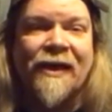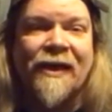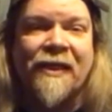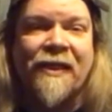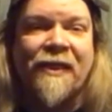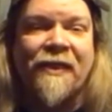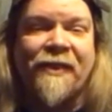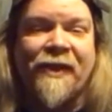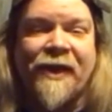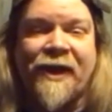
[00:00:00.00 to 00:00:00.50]

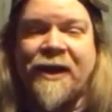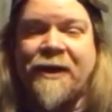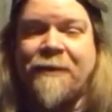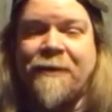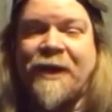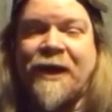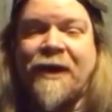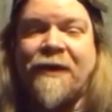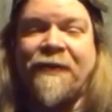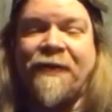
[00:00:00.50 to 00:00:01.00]
they
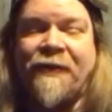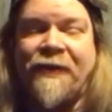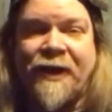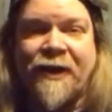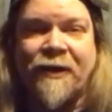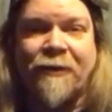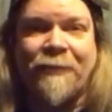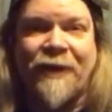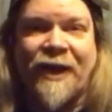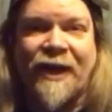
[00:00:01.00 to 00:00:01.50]
made
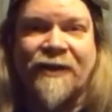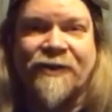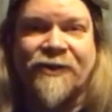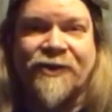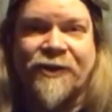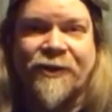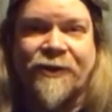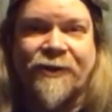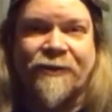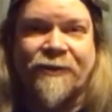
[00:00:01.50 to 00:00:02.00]
their
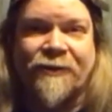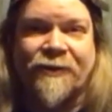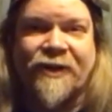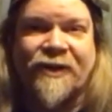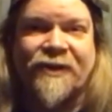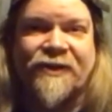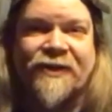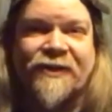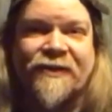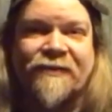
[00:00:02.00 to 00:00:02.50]
master
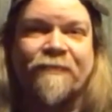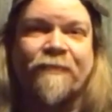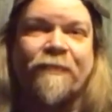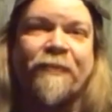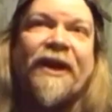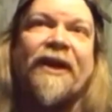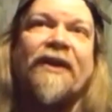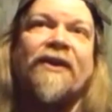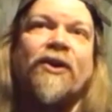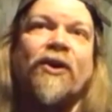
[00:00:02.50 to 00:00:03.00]
because
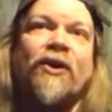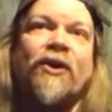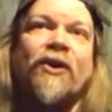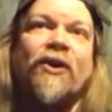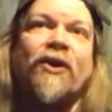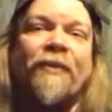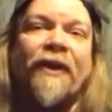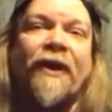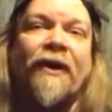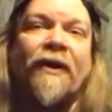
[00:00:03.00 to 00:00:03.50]
being
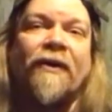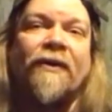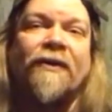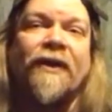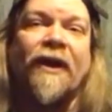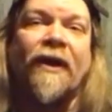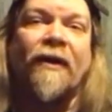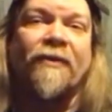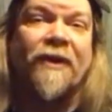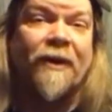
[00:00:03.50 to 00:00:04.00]
Europe, they all
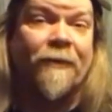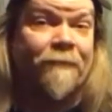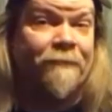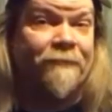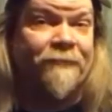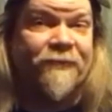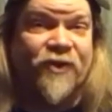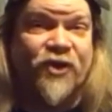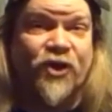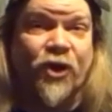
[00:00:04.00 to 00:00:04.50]
and then
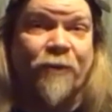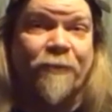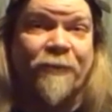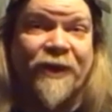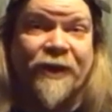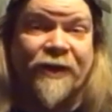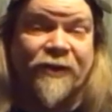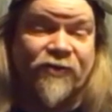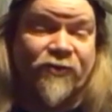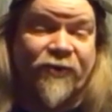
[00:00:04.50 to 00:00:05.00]

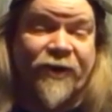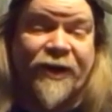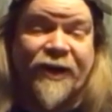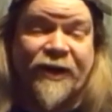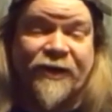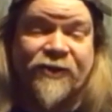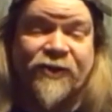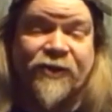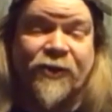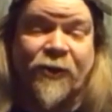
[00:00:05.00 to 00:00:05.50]
Germany is right
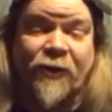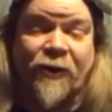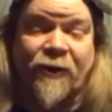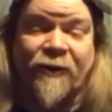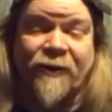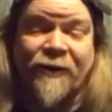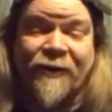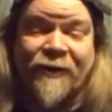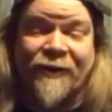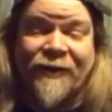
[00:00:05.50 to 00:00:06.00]
next
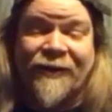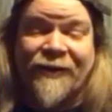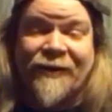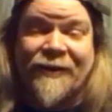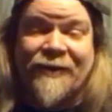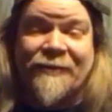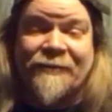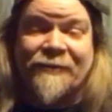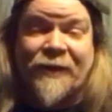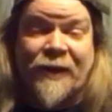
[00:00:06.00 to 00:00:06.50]
door.
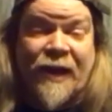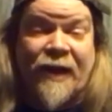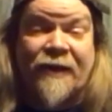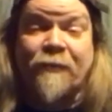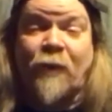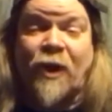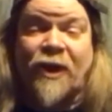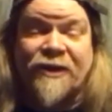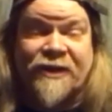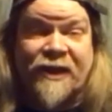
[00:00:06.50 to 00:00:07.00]
They
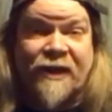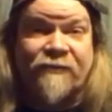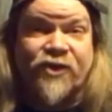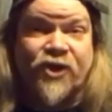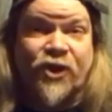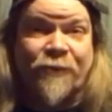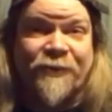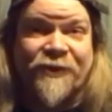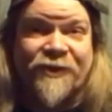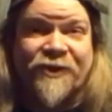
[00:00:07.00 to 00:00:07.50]
wanted to have
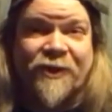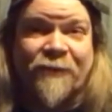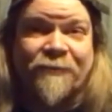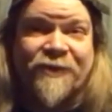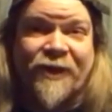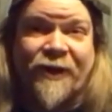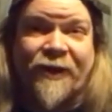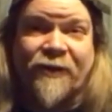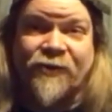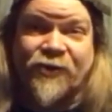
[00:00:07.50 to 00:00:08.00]
German
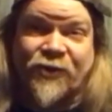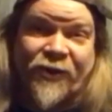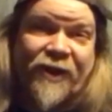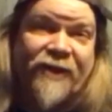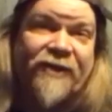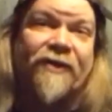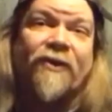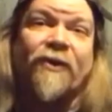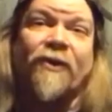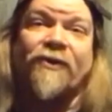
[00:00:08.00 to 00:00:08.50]
subtitles, so they
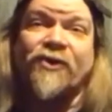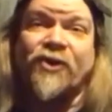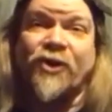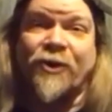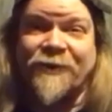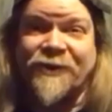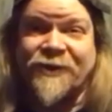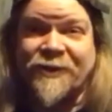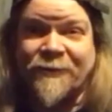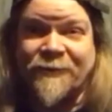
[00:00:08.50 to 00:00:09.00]
did all the
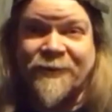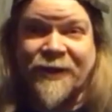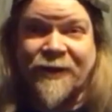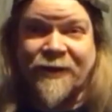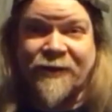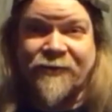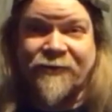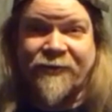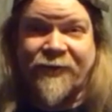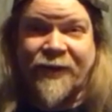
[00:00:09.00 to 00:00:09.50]
German
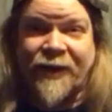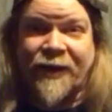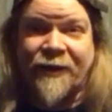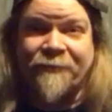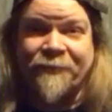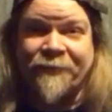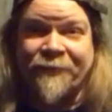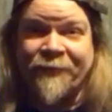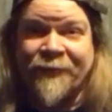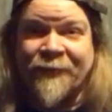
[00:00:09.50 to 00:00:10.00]
subtitles for that.
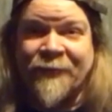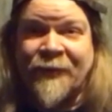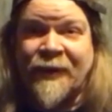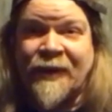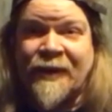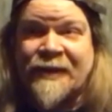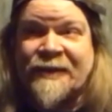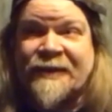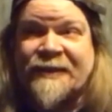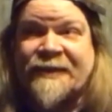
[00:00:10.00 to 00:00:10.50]

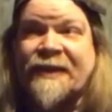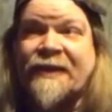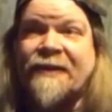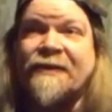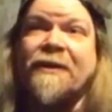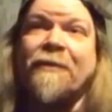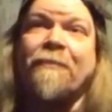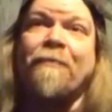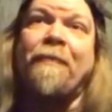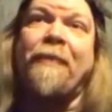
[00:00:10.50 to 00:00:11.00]
Mm-hmm. Sent
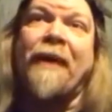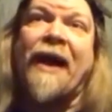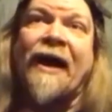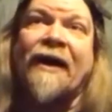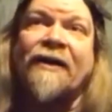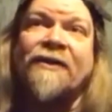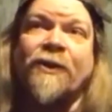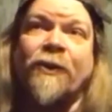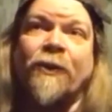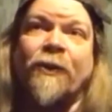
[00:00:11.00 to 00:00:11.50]
it
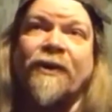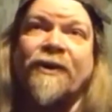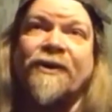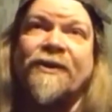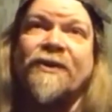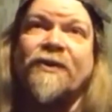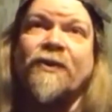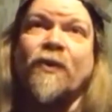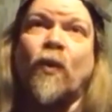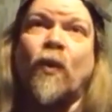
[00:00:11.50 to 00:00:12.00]
back to
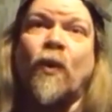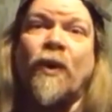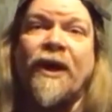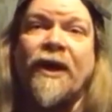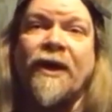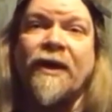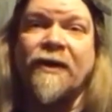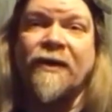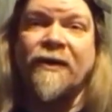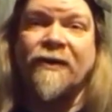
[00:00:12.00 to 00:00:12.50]
us.
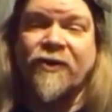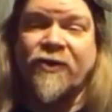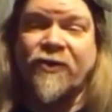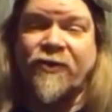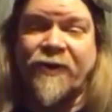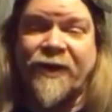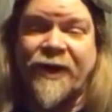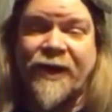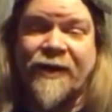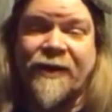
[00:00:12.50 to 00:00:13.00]
We
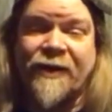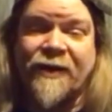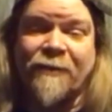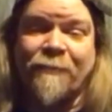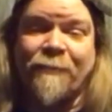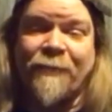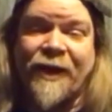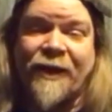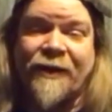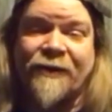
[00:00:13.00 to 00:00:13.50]
created a
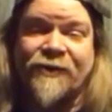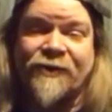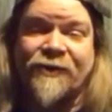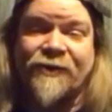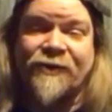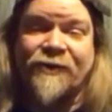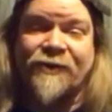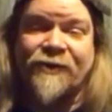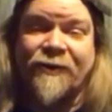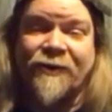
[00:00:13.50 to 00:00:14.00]

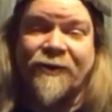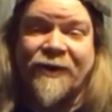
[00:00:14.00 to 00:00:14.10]
master